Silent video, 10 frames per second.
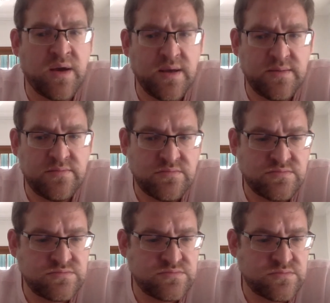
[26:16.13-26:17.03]
and it will
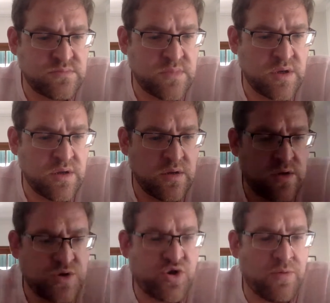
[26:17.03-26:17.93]
stop
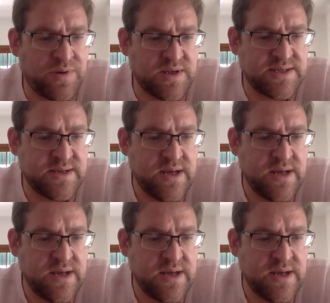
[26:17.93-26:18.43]
droplet spread.